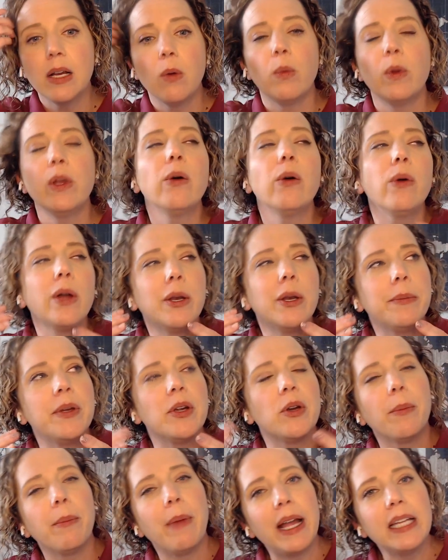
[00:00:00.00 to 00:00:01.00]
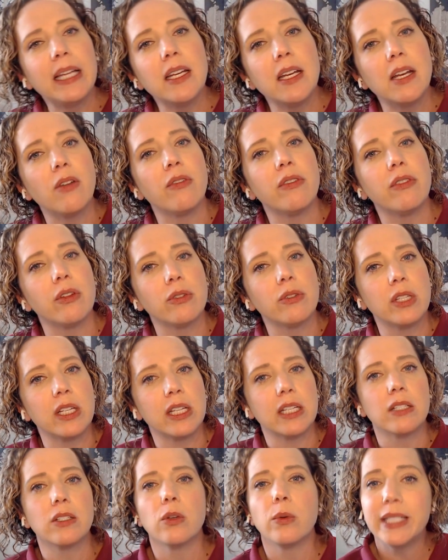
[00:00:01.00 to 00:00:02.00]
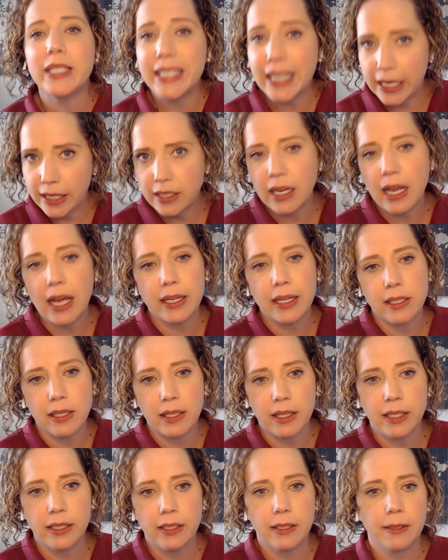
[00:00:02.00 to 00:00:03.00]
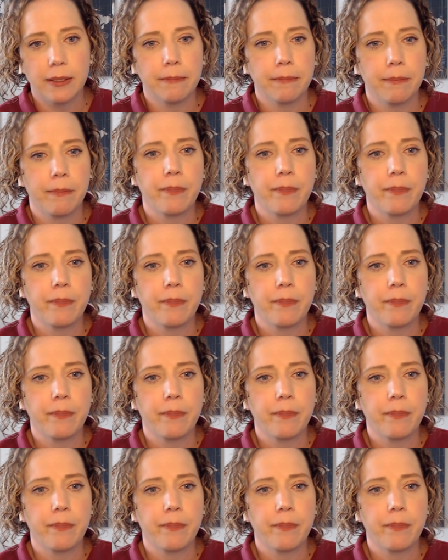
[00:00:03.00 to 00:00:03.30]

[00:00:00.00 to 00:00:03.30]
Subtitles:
We don't want to be reminded of those things, so we tend to isolate.